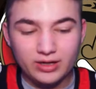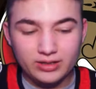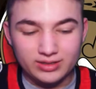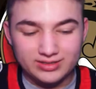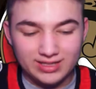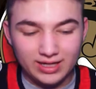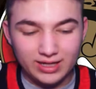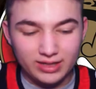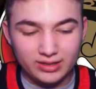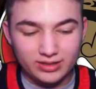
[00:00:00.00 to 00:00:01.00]

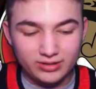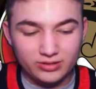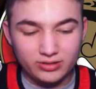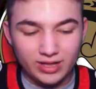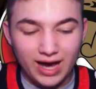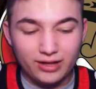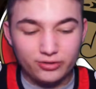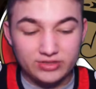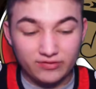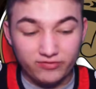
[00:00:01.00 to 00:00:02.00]
The
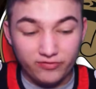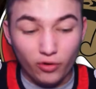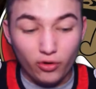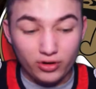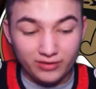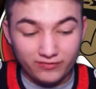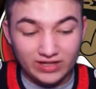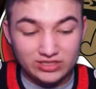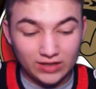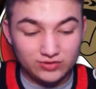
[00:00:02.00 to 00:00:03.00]
Islanders have 4 in the
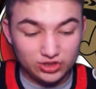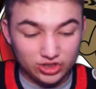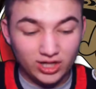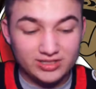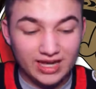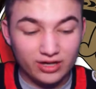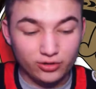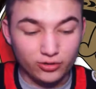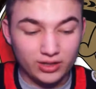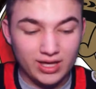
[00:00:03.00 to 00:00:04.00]
face-offs and shots
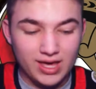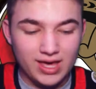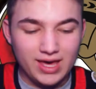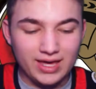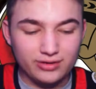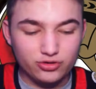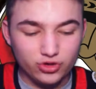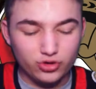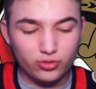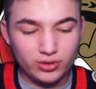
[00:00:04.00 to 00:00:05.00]
category and
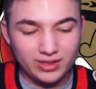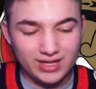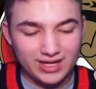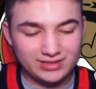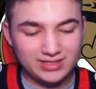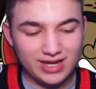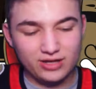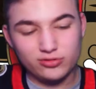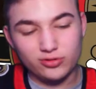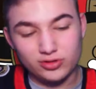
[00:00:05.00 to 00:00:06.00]
2 in the hits
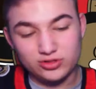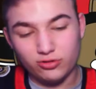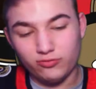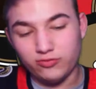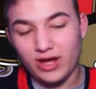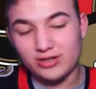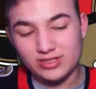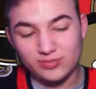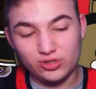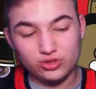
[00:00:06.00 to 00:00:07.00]
category. So Flyers
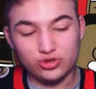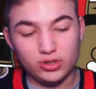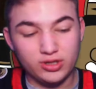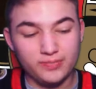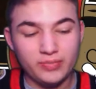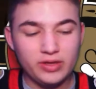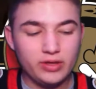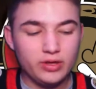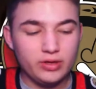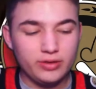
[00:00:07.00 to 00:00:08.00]
have been controlling them
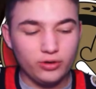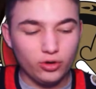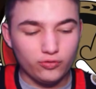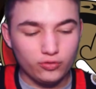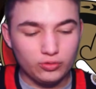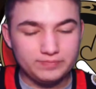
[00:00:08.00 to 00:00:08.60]
over